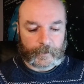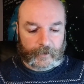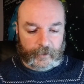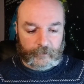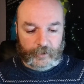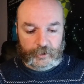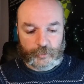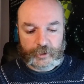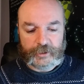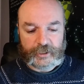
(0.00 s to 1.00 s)
as
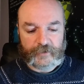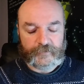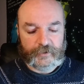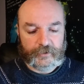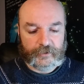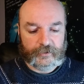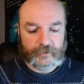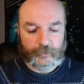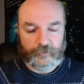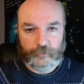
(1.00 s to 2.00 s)
well as having,
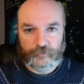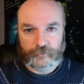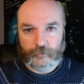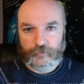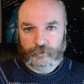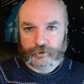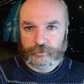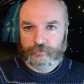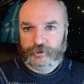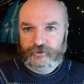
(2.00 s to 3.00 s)
we've looked
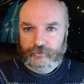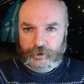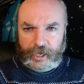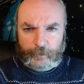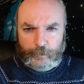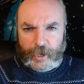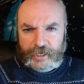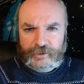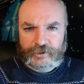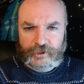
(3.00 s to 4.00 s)
at different
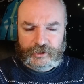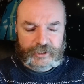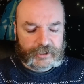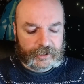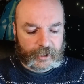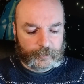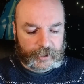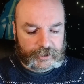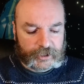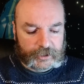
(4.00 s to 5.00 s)
the detailed
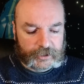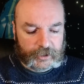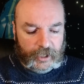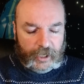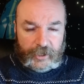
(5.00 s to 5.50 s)
campaign setting.